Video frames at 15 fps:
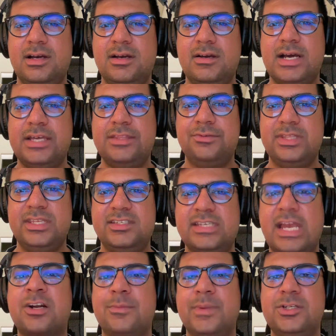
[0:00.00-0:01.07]
either the
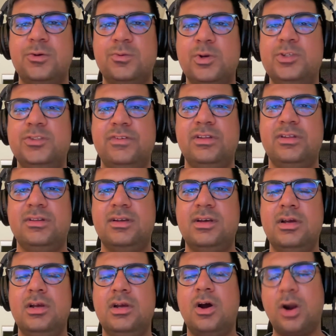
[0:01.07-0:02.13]
Sacramento, Roseville,
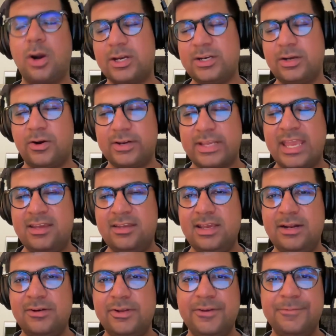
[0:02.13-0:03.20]
Arden Arcade
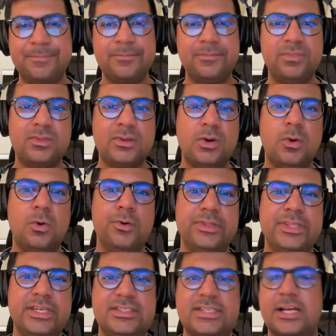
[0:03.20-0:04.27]
area or
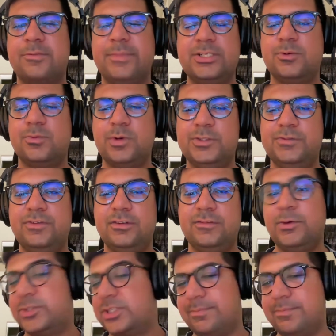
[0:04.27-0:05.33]
the Sacramento, Roseville,
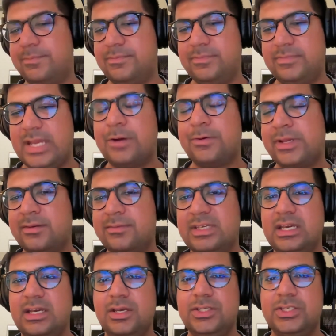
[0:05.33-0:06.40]
Folsom area.
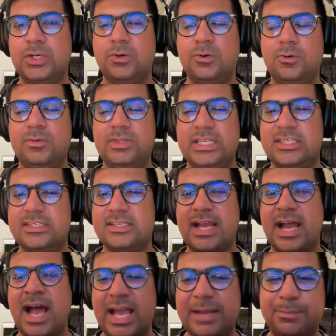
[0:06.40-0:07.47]
So this is like
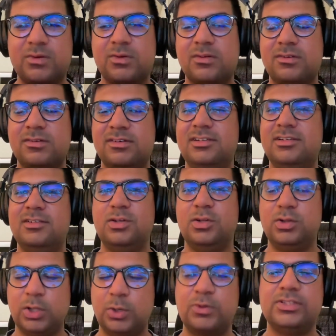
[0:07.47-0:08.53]
hyper
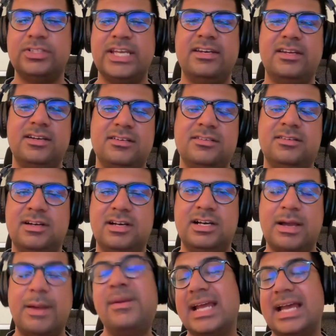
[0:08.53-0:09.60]
local data.
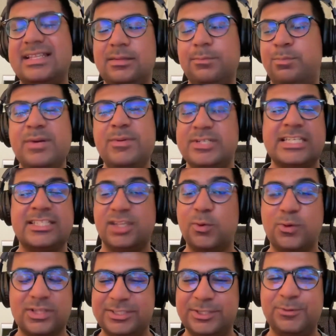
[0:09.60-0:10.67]
I mean, pretty much as
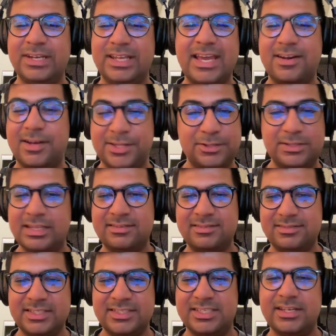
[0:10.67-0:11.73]
local as you can get other than
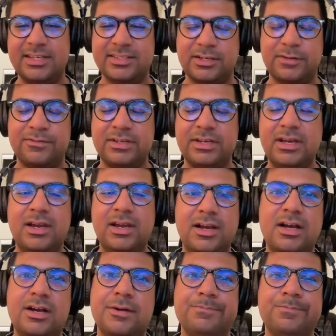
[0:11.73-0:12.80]
the city itself.
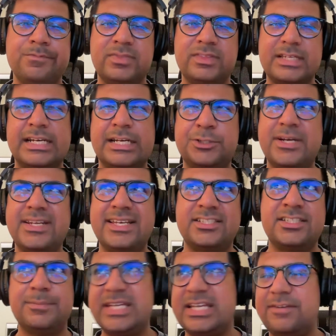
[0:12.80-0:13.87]
And I try to get
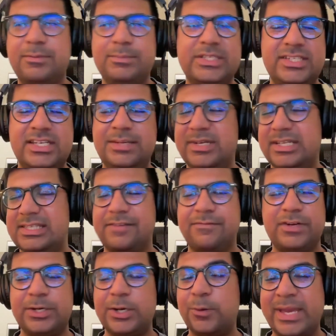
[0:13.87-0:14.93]
some data from the city, but it's like
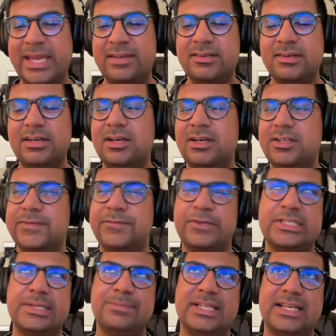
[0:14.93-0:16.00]
very opaque. So for
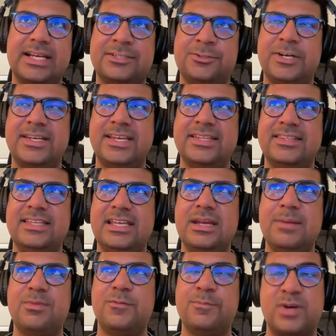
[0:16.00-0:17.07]
example, like I try to get the
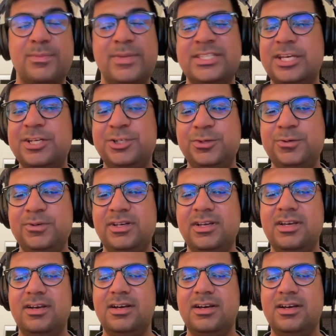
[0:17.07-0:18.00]
number of permits issued